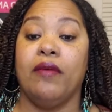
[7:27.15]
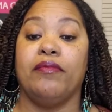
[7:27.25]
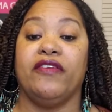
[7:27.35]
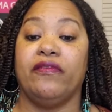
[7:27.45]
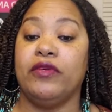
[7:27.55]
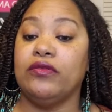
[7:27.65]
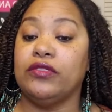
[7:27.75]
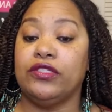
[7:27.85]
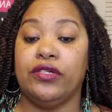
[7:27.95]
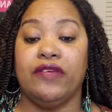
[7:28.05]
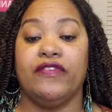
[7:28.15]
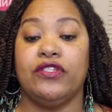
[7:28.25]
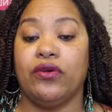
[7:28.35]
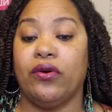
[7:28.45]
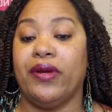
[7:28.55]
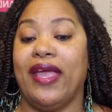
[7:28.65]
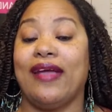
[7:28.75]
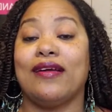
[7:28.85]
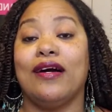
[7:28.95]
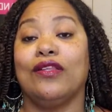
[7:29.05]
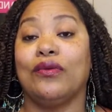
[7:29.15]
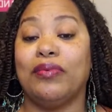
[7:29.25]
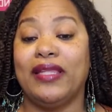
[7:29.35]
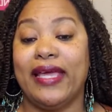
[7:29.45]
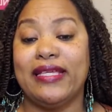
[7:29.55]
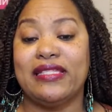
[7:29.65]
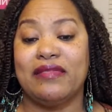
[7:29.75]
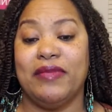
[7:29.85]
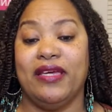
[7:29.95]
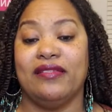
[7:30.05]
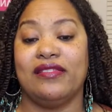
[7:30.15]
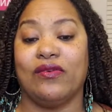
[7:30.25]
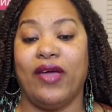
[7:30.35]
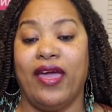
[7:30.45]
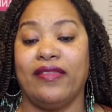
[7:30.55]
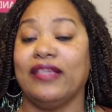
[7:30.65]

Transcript: Be familiar with your inventory and color placements, okay?